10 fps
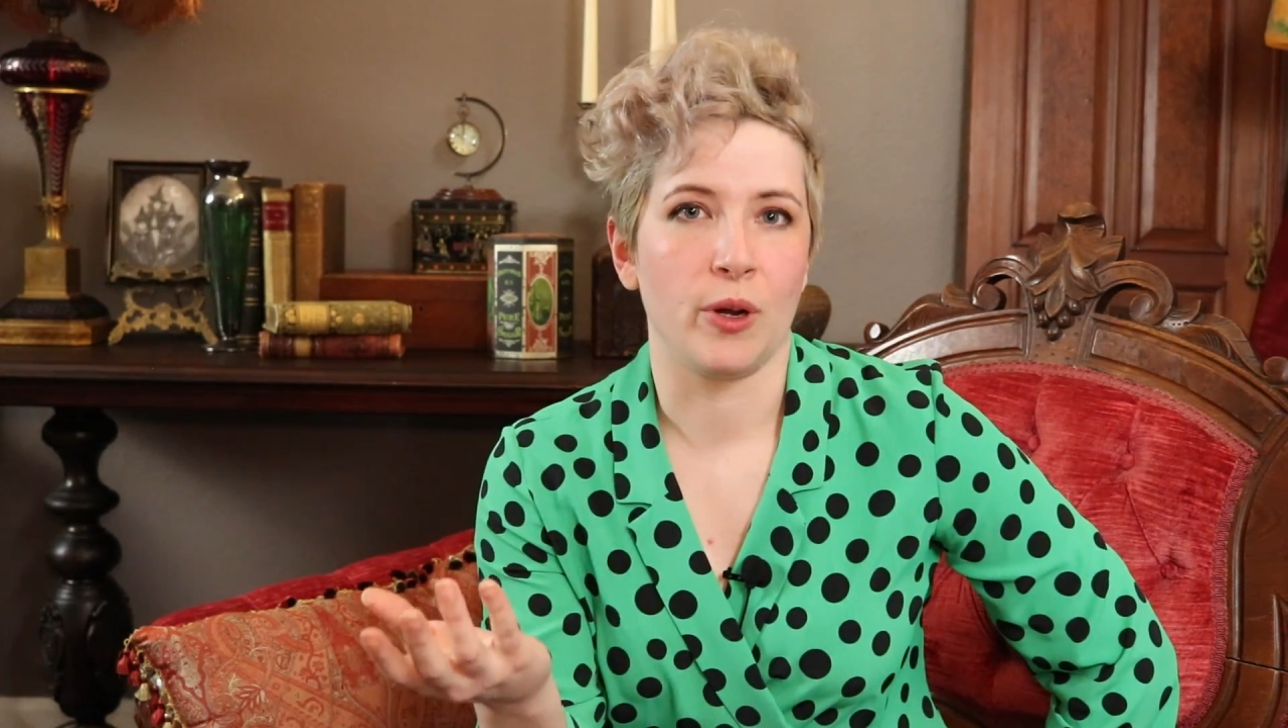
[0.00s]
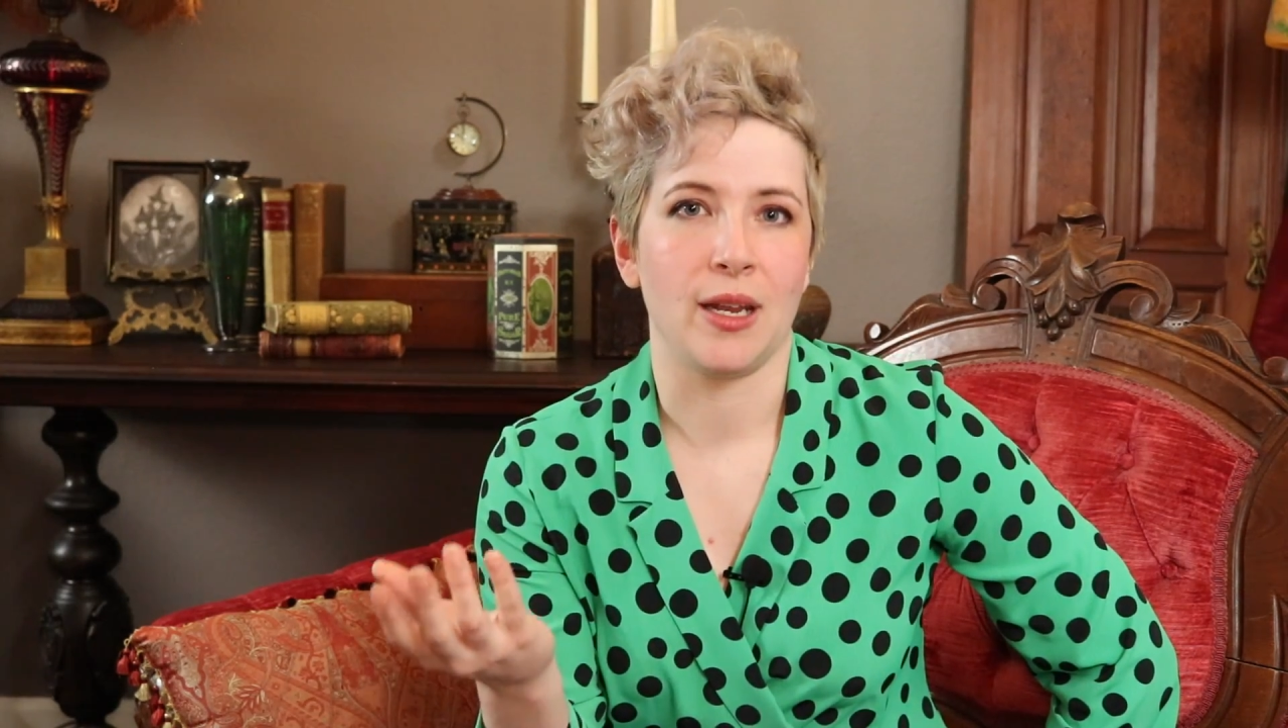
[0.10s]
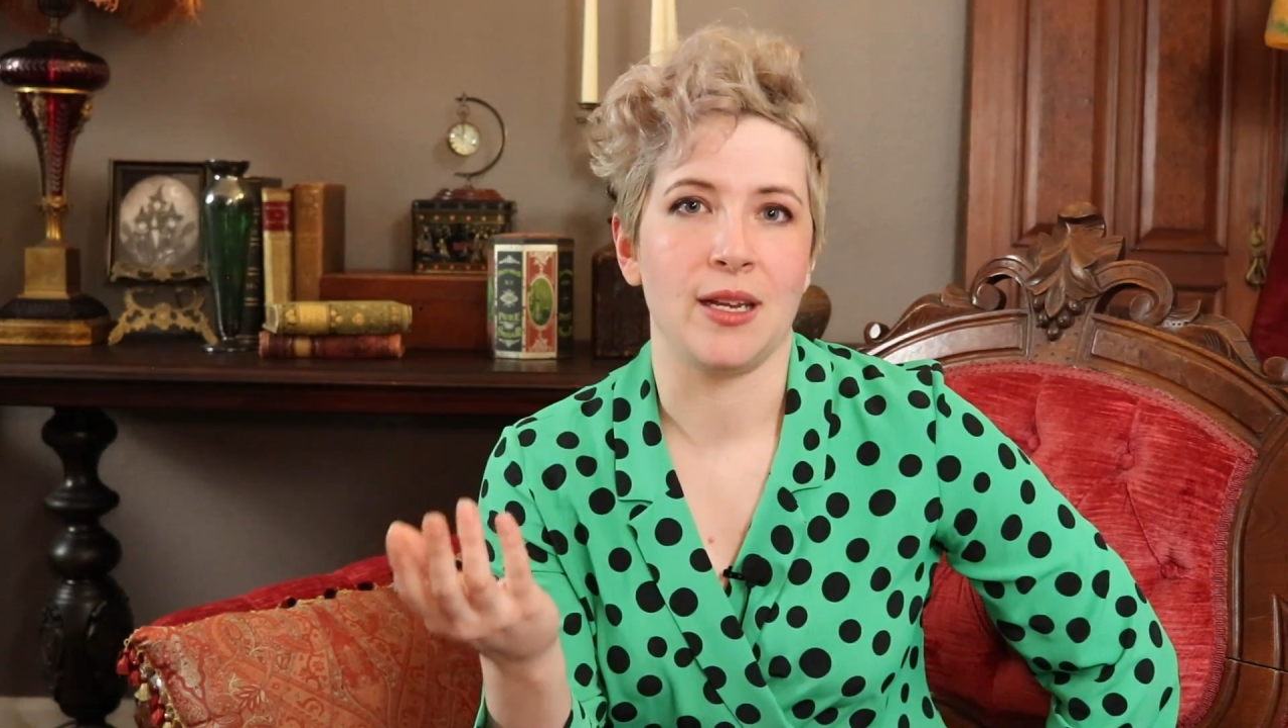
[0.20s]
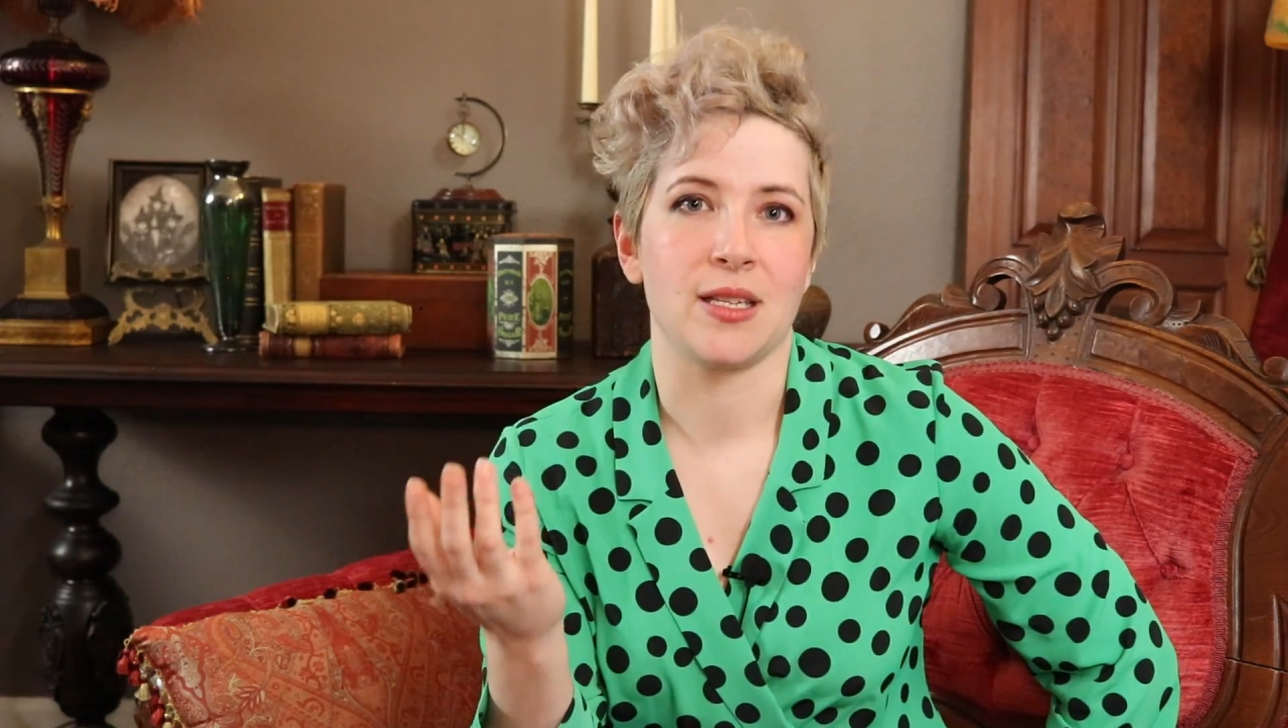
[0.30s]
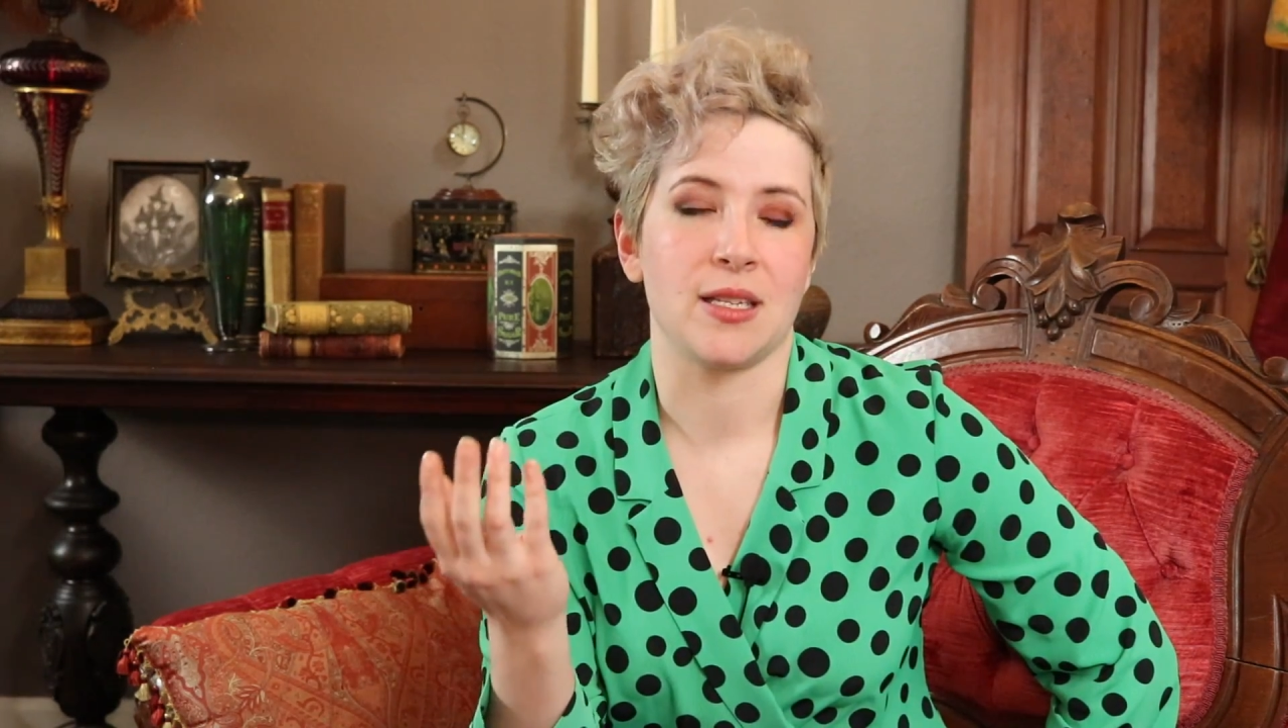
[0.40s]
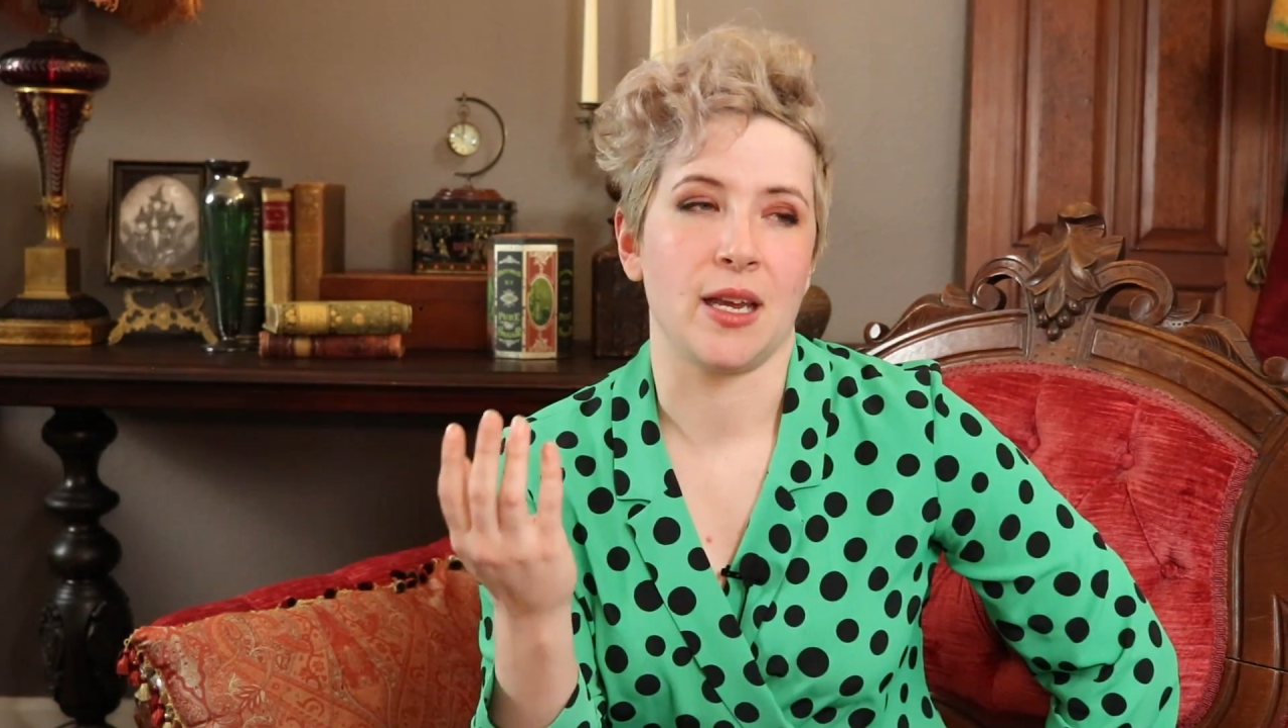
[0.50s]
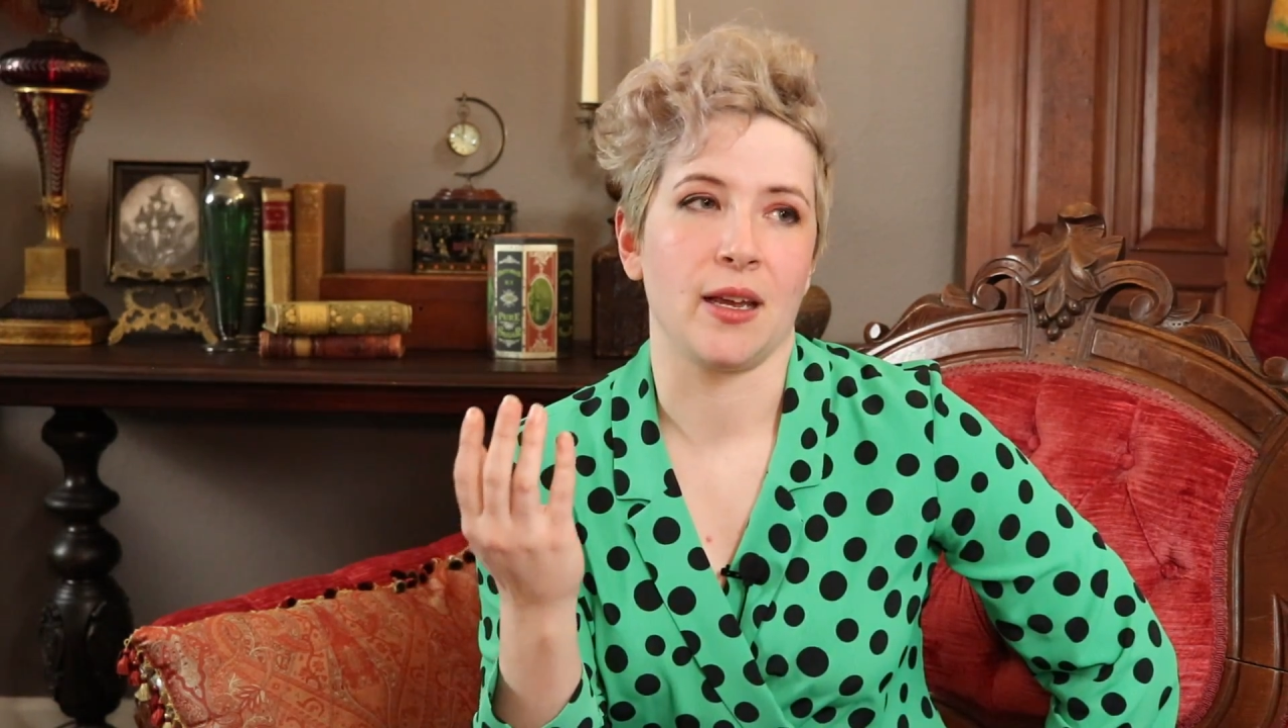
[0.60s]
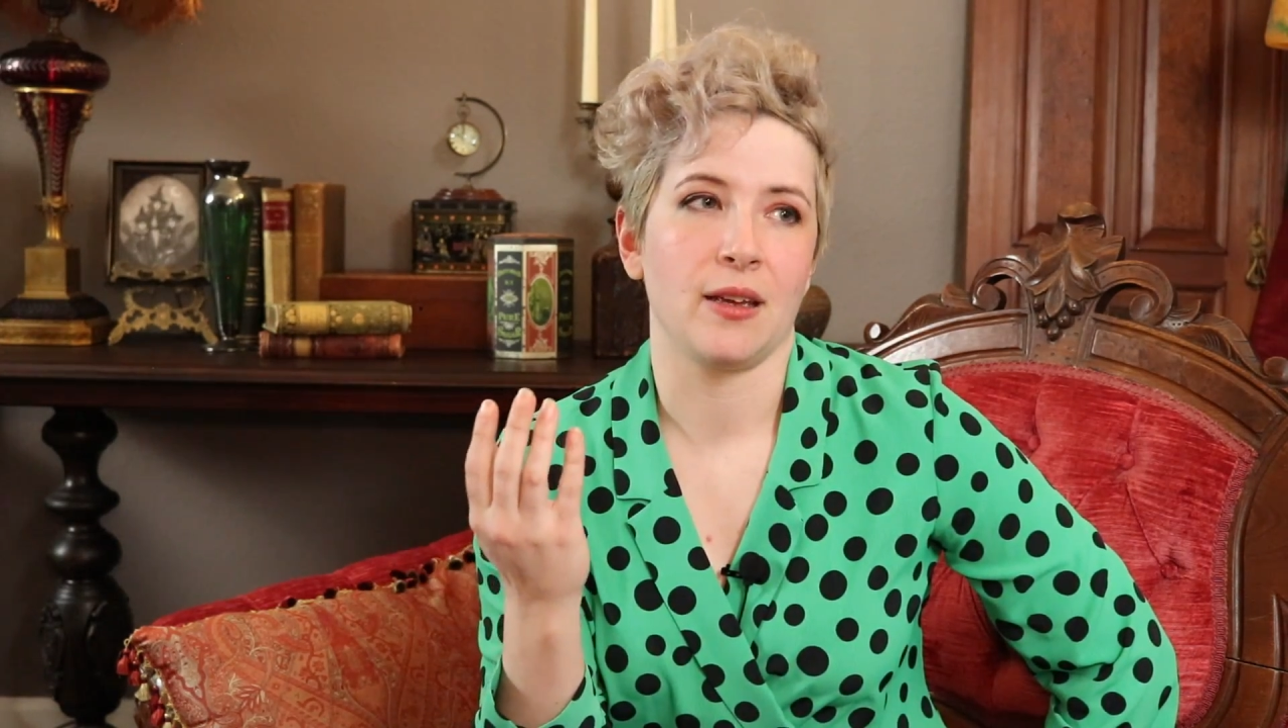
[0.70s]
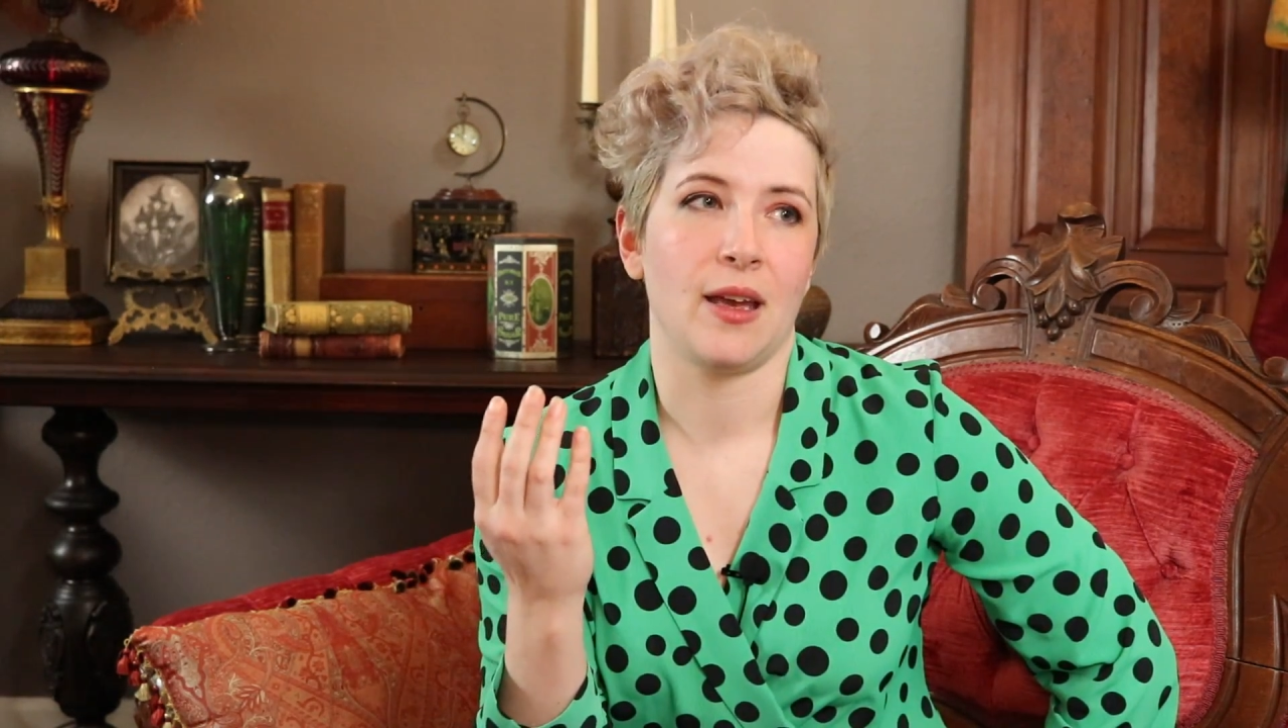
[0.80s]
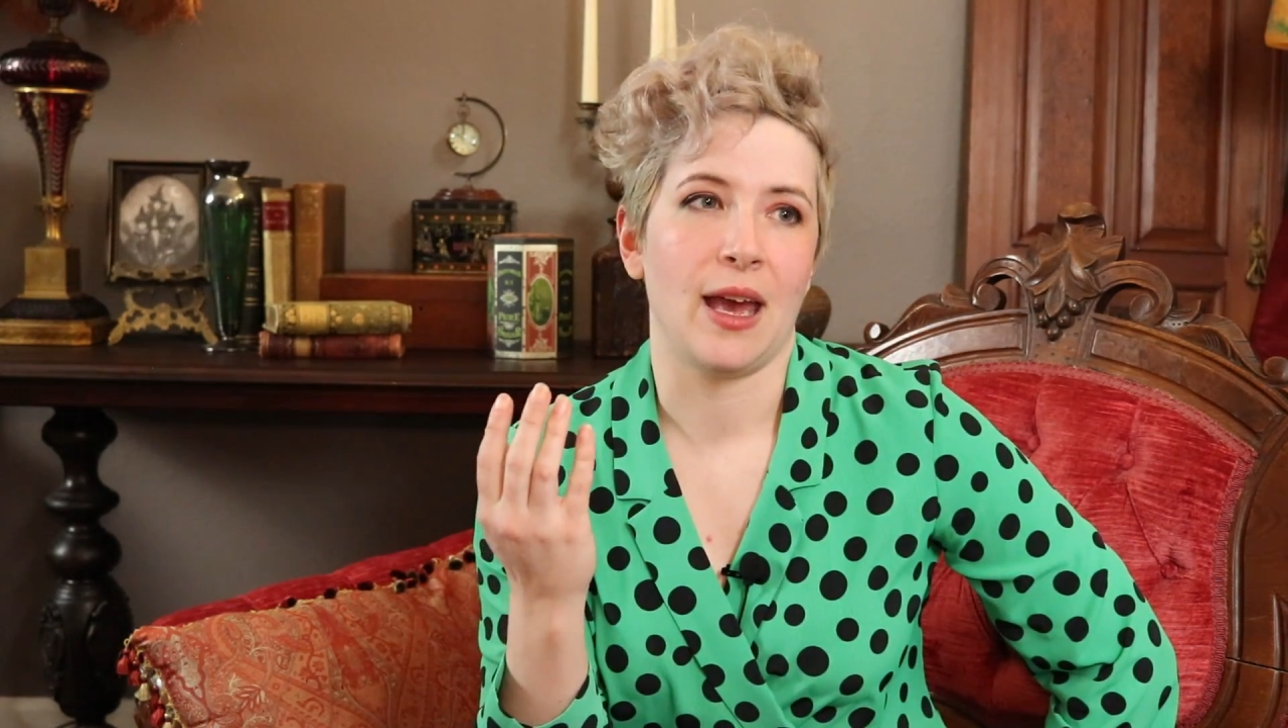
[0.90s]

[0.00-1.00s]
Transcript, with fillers: were getting sick